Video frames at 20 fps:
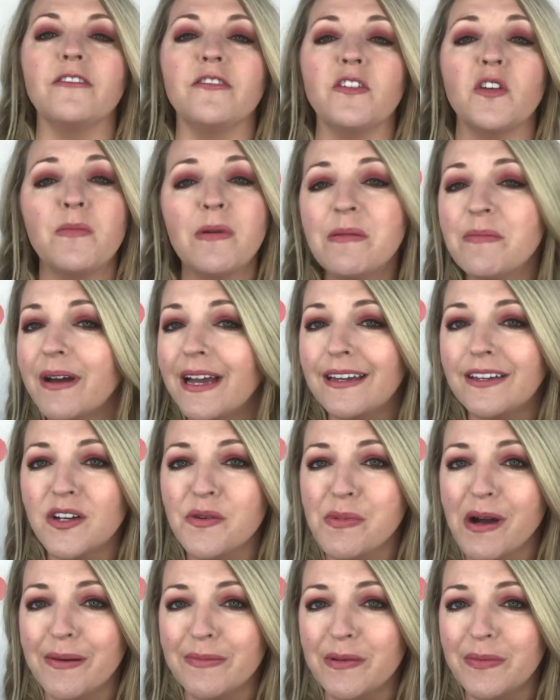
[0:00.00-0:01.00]
If you've been buying your
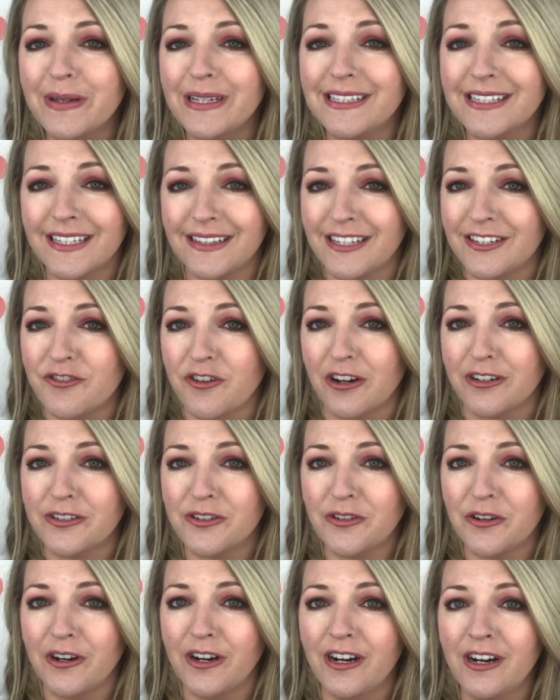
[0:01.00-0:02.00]
bobby pins at the
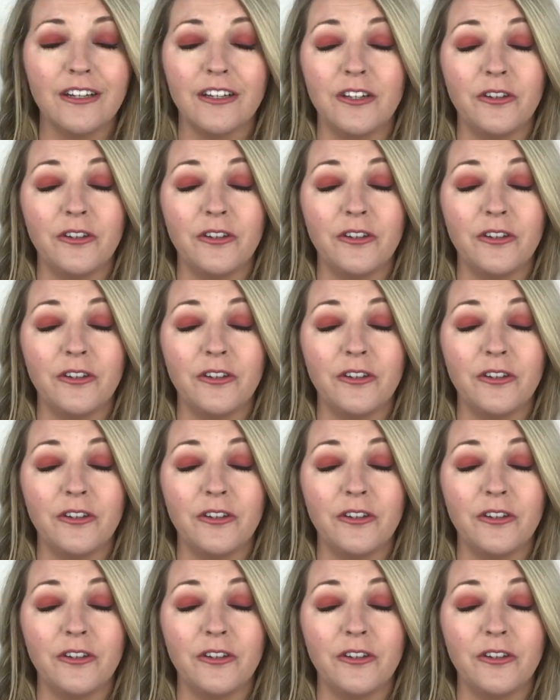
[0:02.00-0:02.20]
drugstore,